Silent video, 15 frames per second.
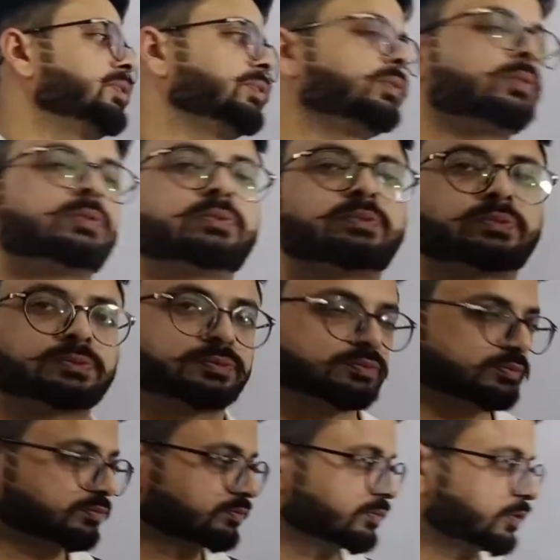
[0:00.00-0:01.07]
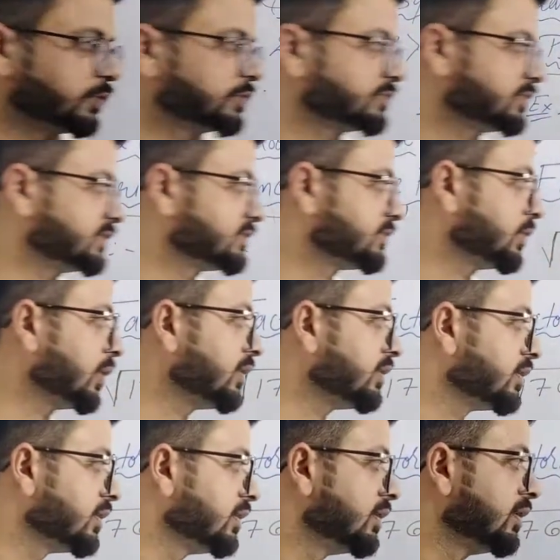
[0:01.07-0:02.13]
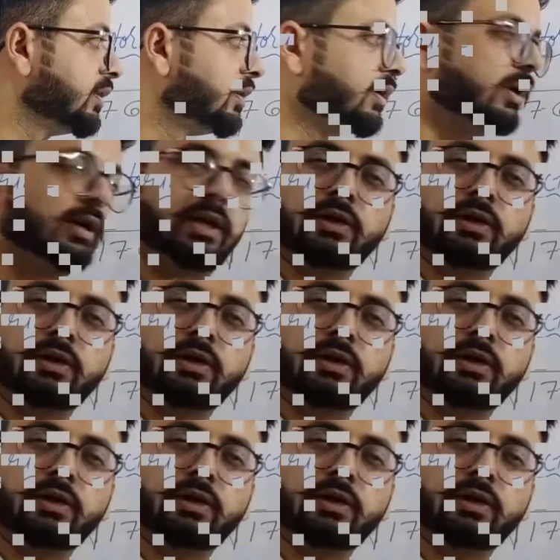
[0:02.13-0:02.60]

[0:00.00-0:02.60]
2 because it's not an